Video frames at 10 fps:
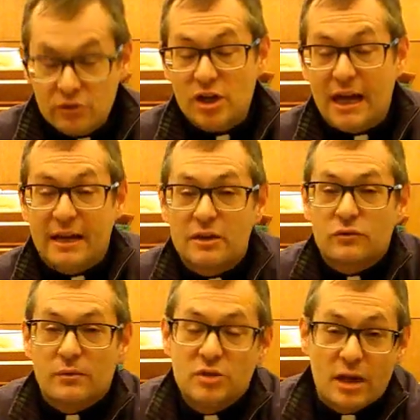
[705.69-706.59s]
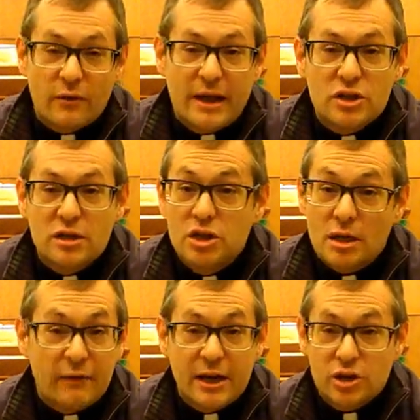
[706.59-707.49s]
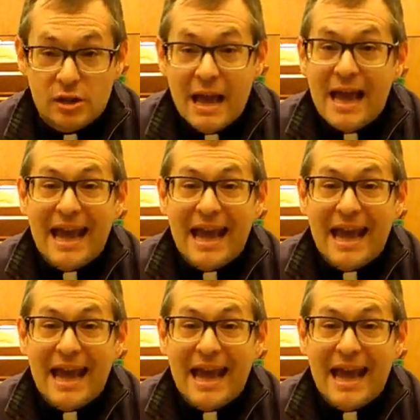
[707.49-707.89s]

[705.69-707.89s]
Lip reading: change from generation to generation,